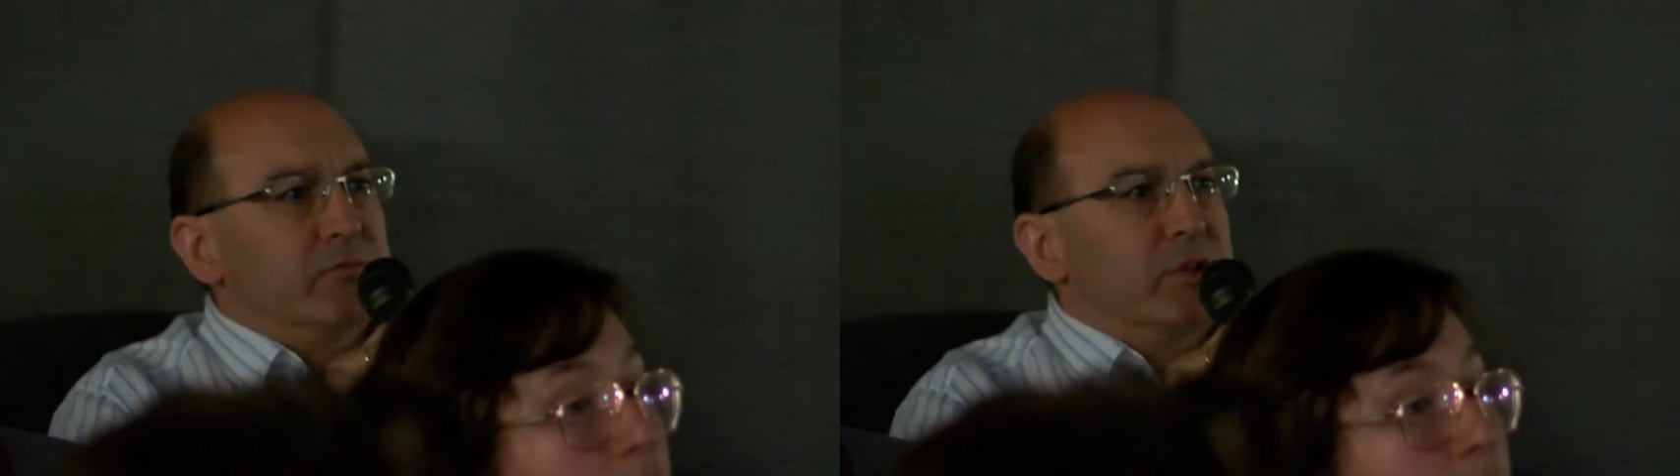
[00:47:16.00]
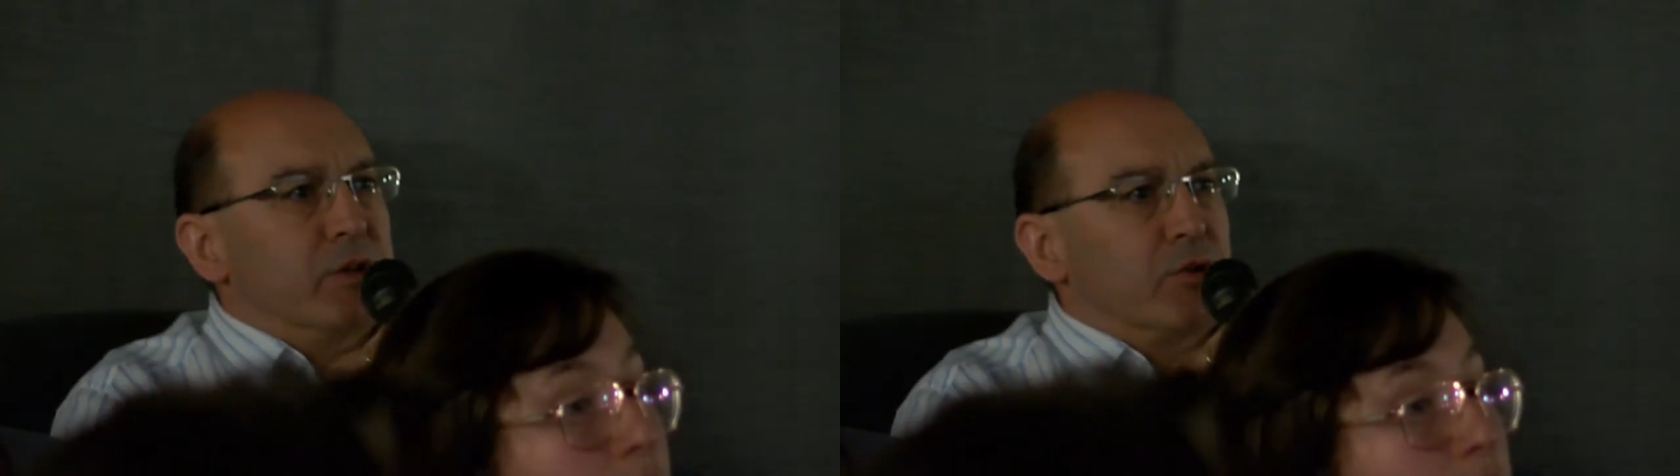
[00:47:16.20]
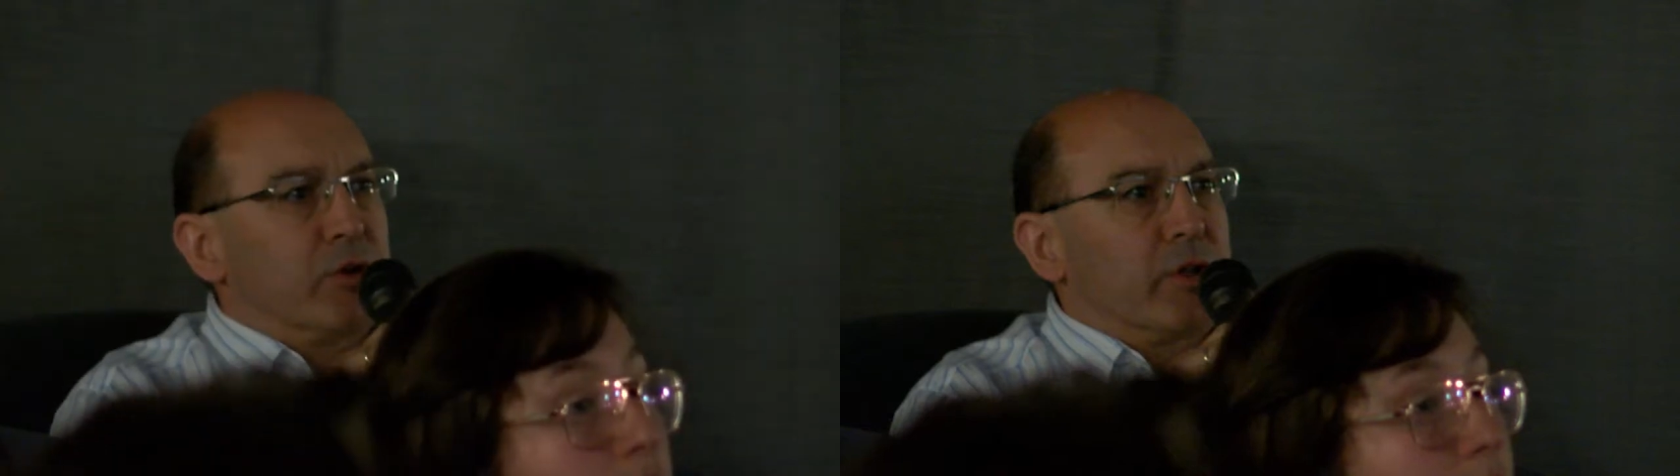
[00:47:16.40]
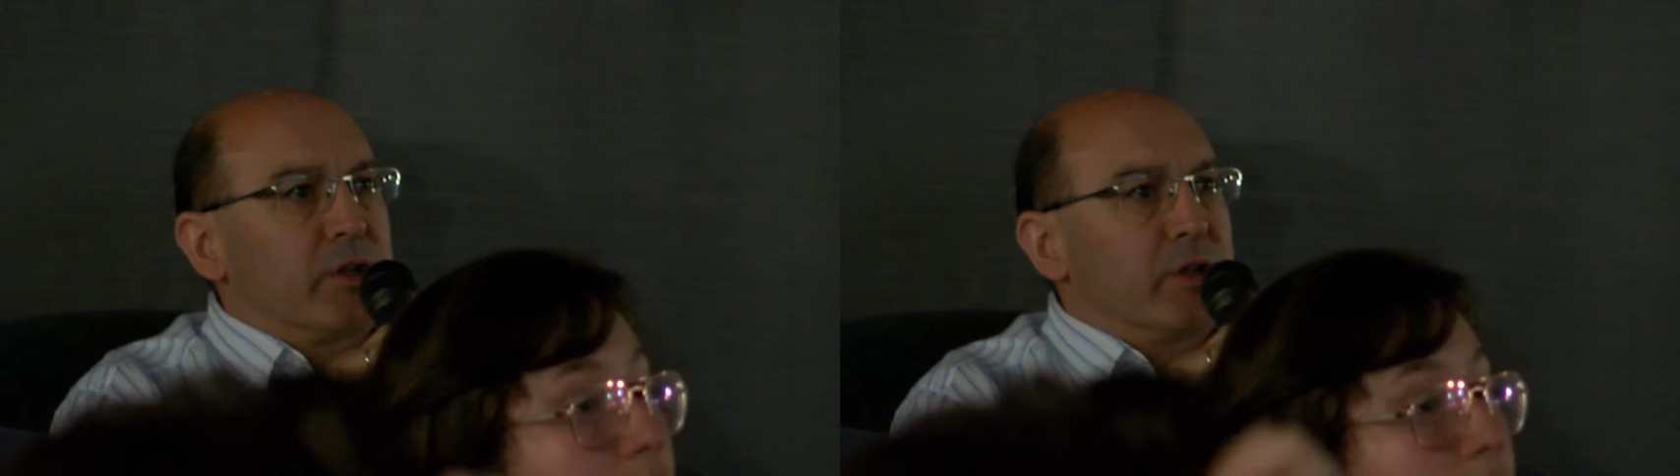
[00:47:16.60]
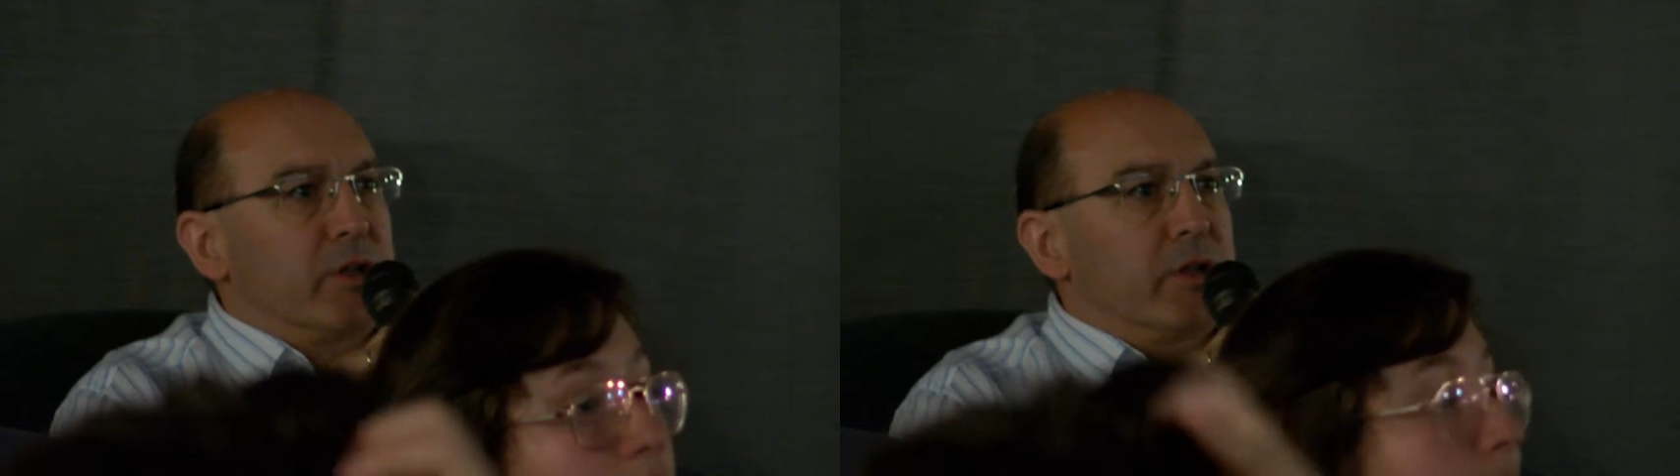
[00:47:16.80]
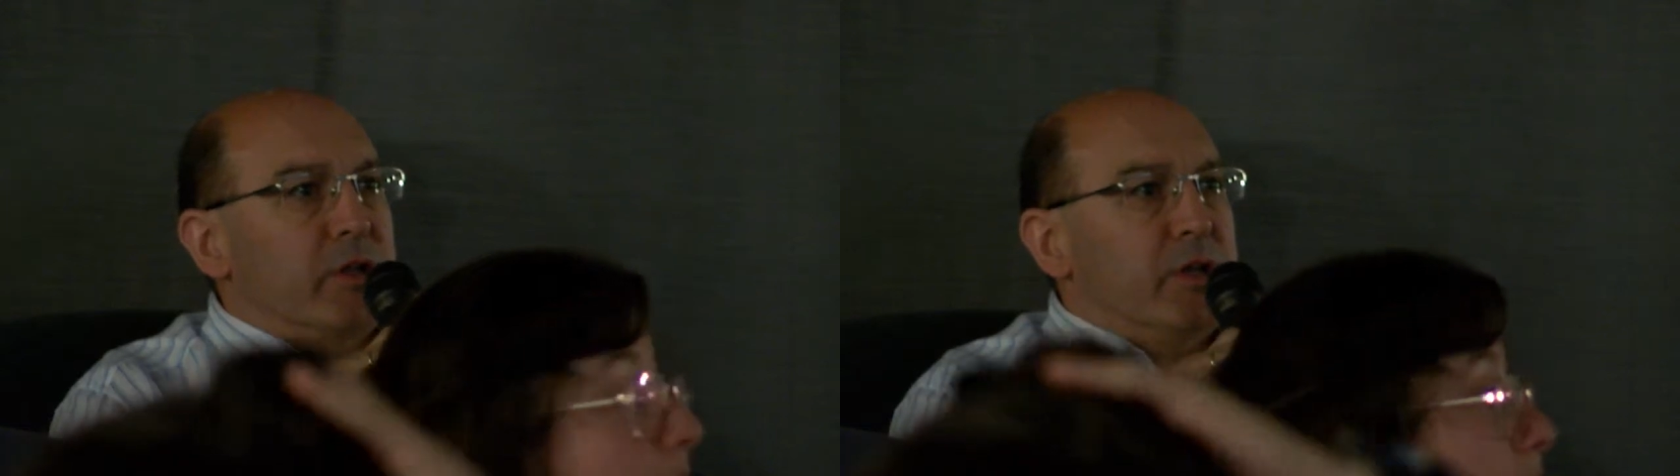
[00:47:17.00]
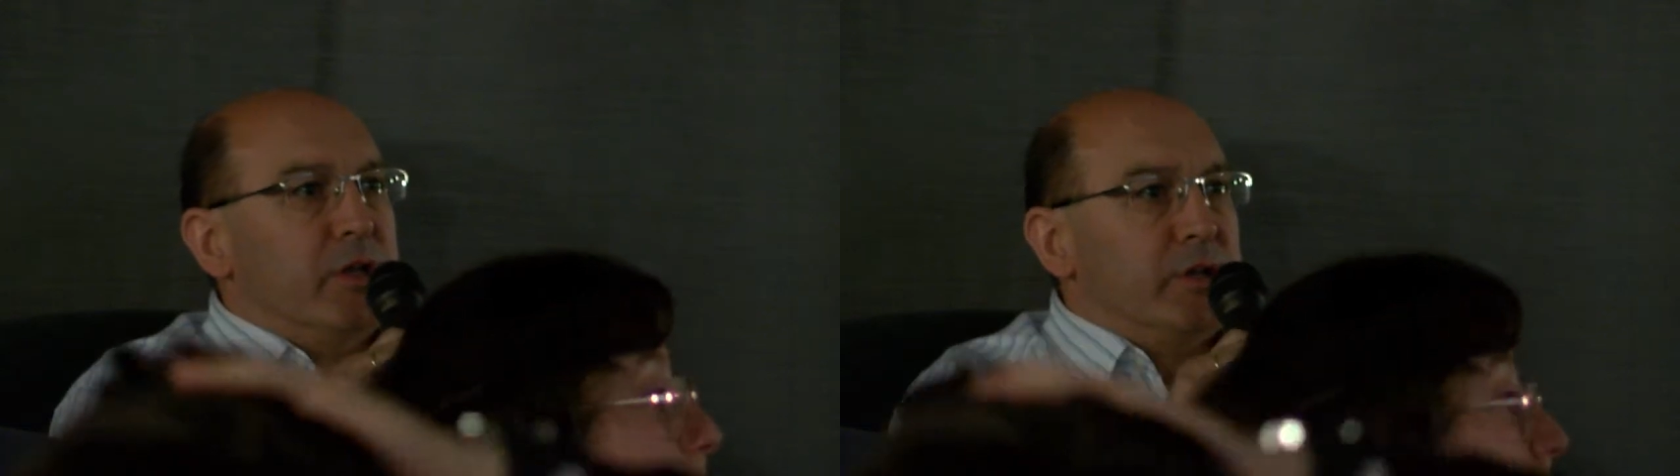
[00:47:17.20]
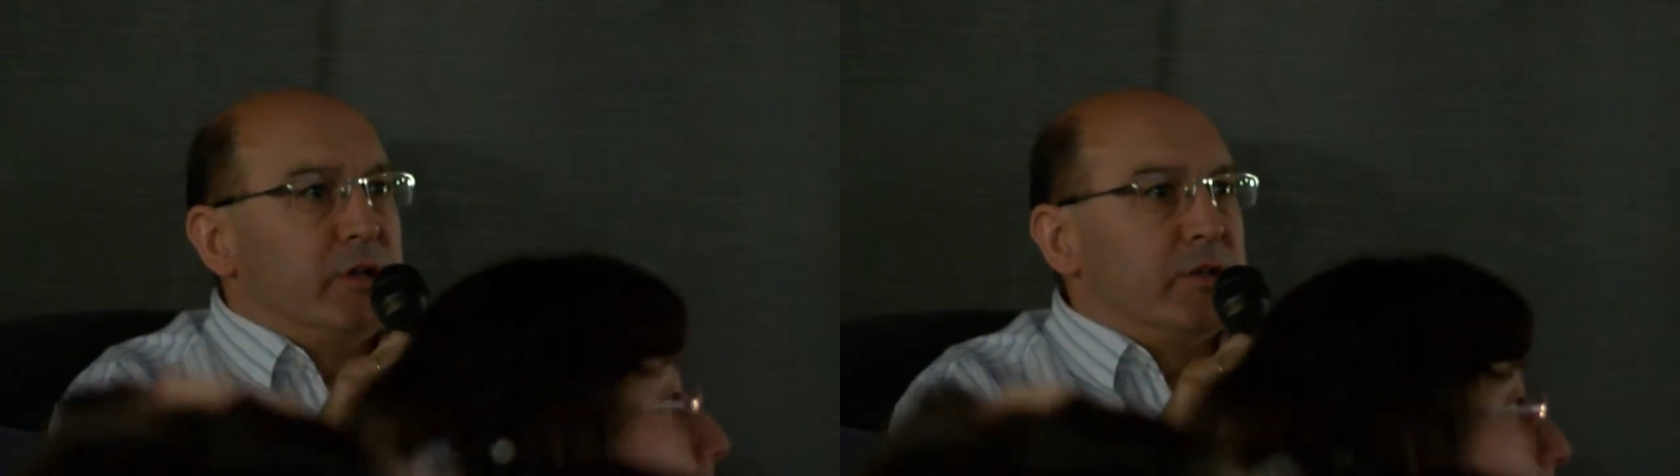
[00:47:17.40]
the
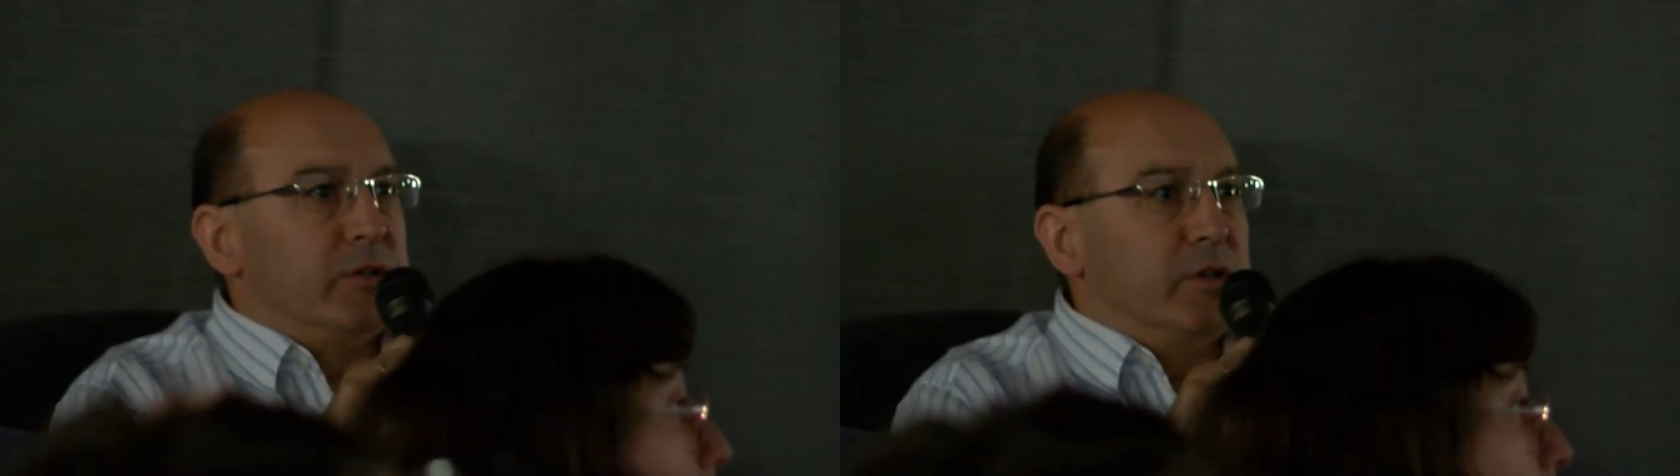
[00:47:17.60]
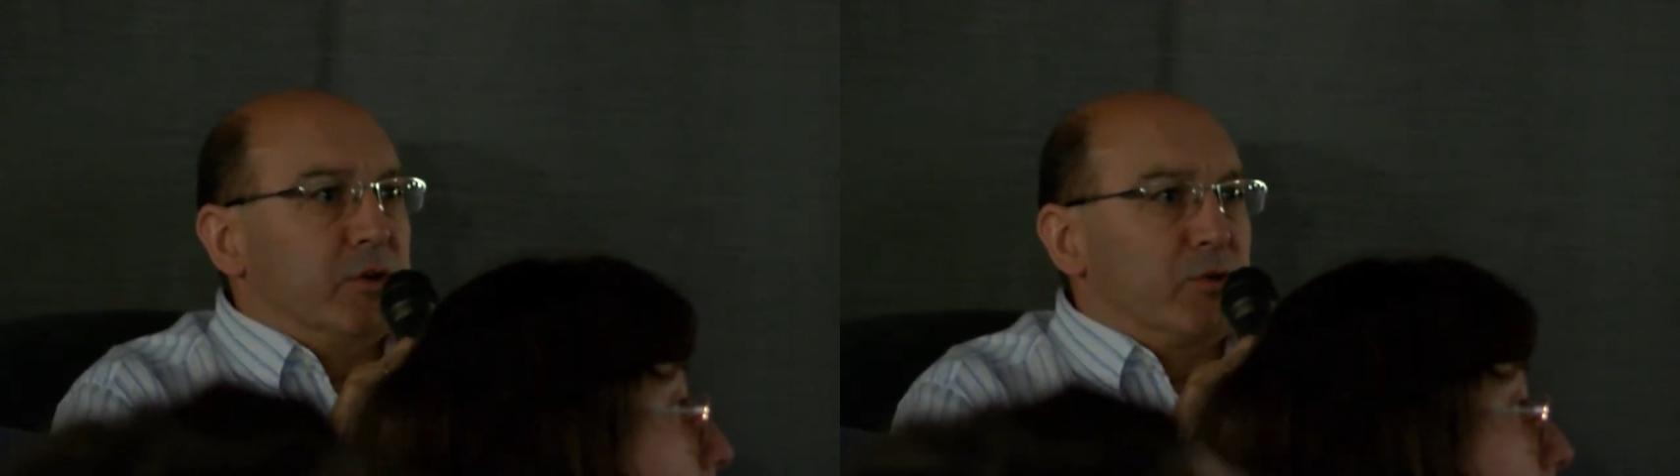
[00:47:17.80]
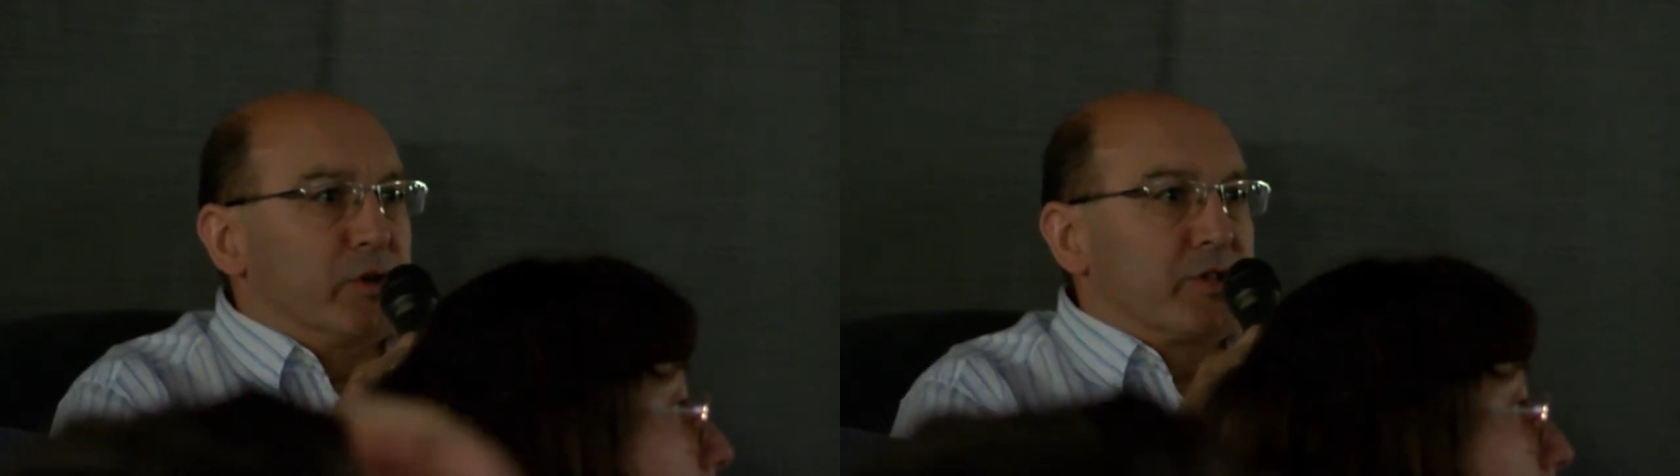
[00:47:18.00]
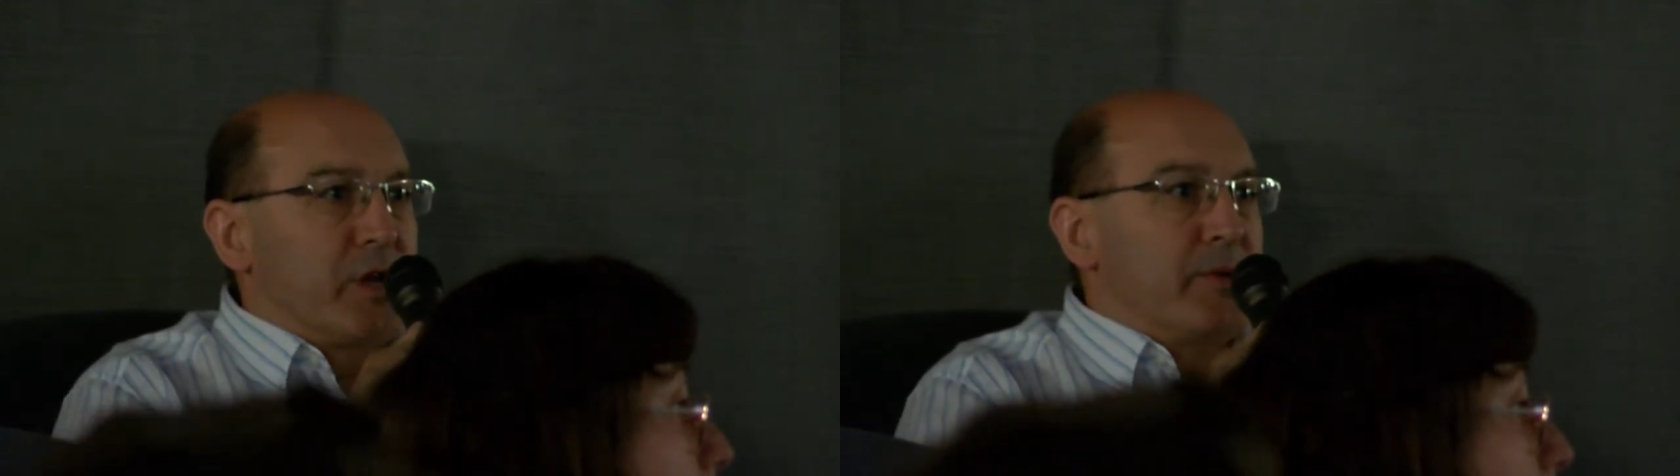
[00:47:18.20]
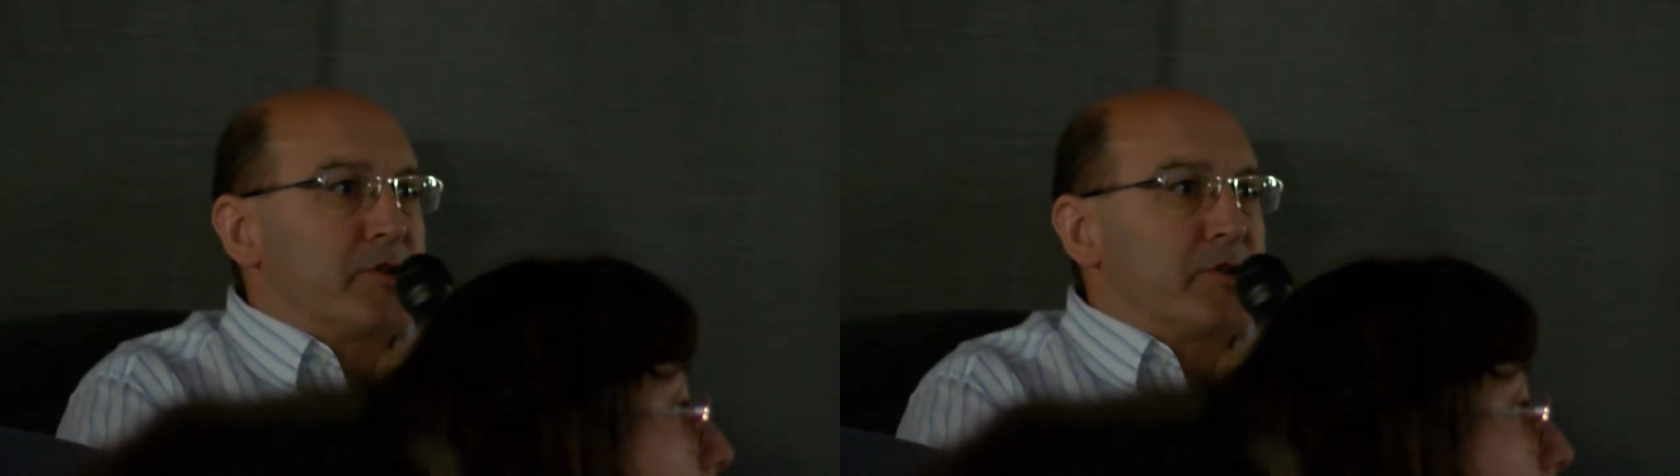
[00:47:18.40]
contamination